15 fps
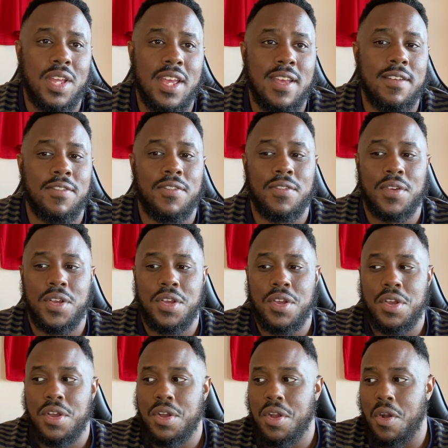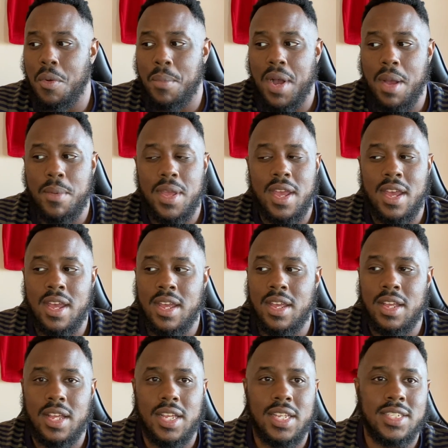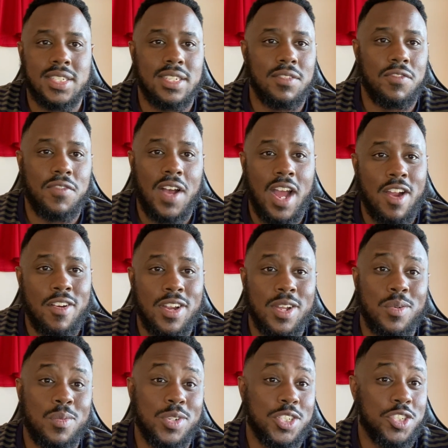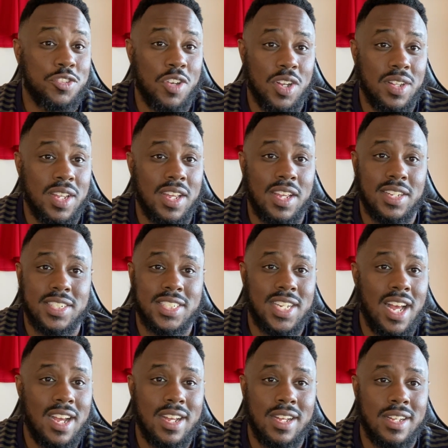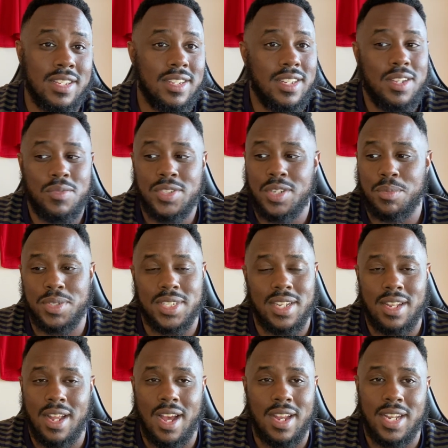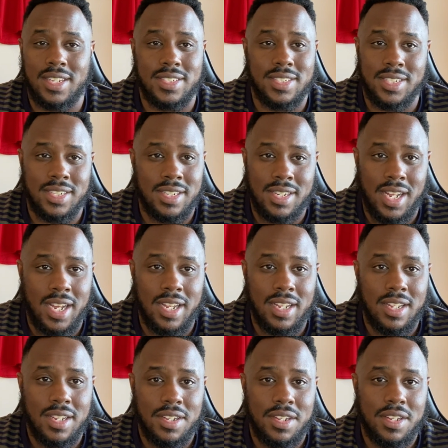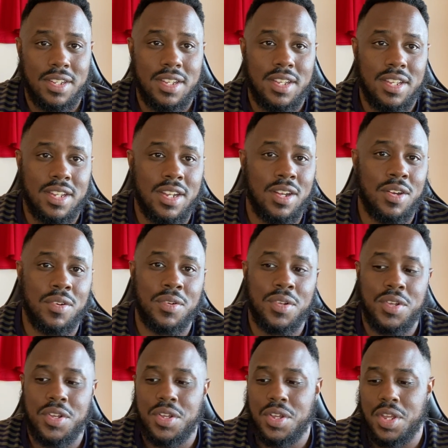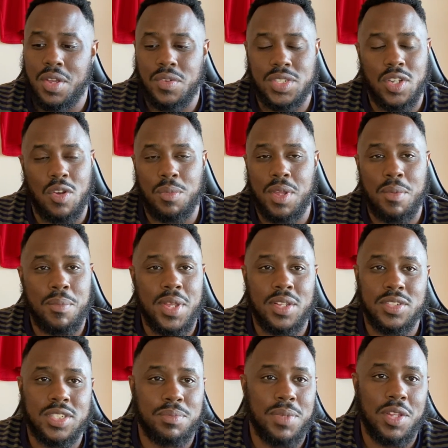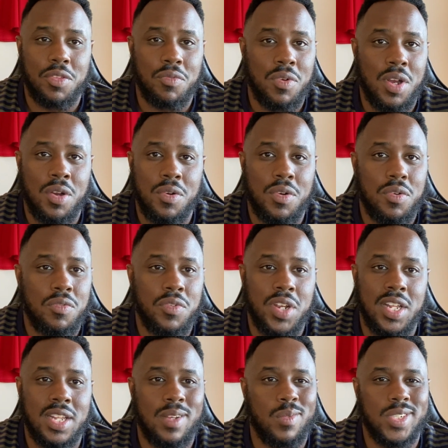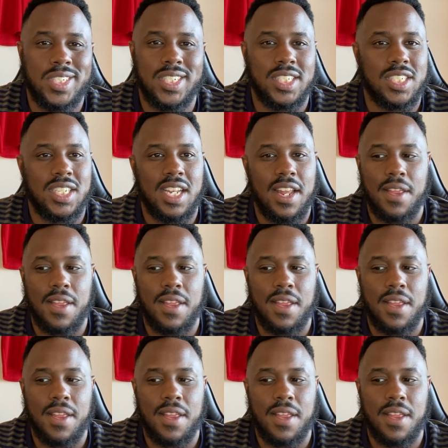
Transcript: If Aubameyang isn't firing, we're struggling. Saka, he was almost a non-entity today. It was only Emile Smith-Rowe who really was just,